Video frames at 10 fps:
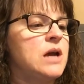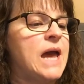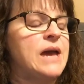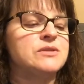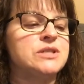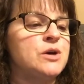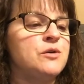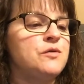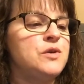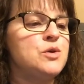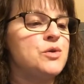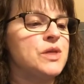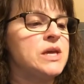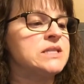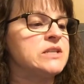I have so few
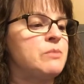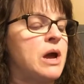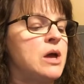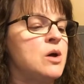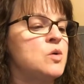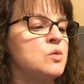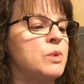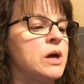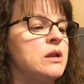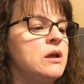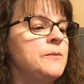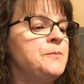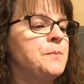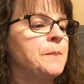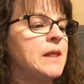things of my own, but
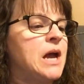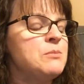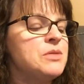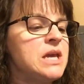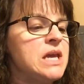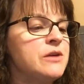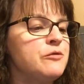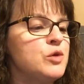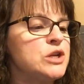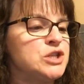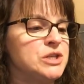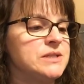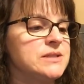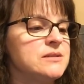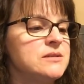I'm thinking of
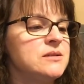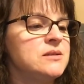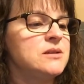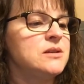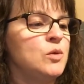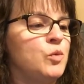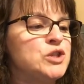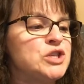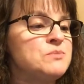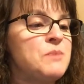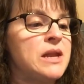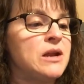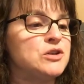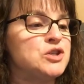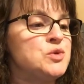wishes. Wishes made
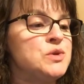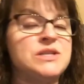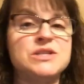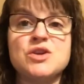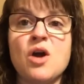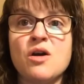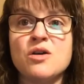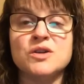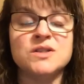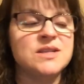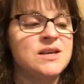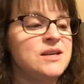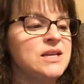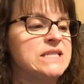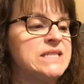on shooting stars,
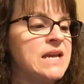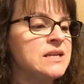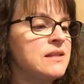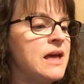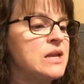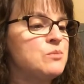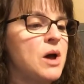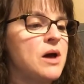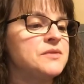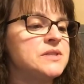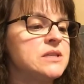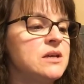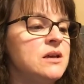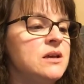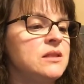dandelion puffs,
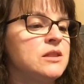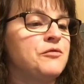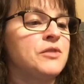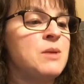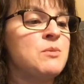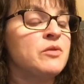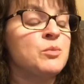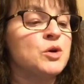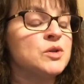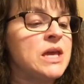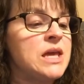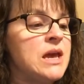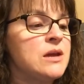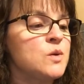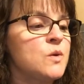the flame of a birthday
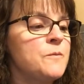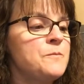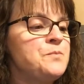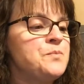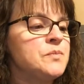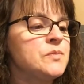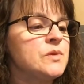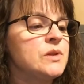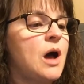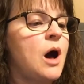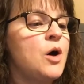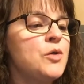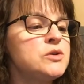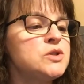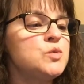candle. All
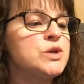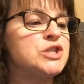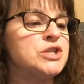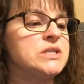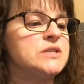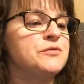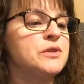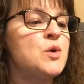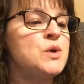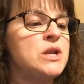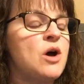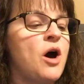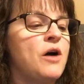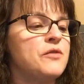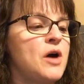those wishes floating
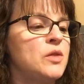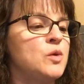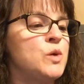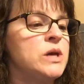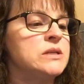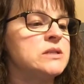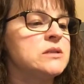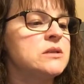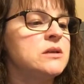off on the wind.